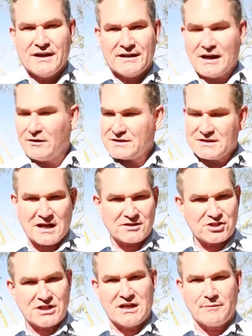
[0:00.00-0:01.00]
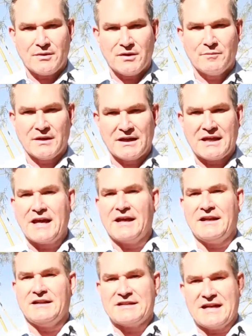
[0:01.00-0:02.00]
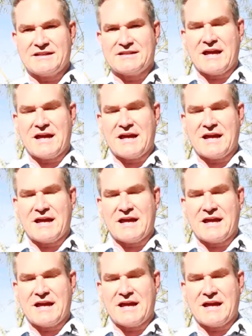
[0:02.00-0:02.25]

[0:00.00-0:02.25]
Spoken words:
Now, it's not cheap, but again, it takes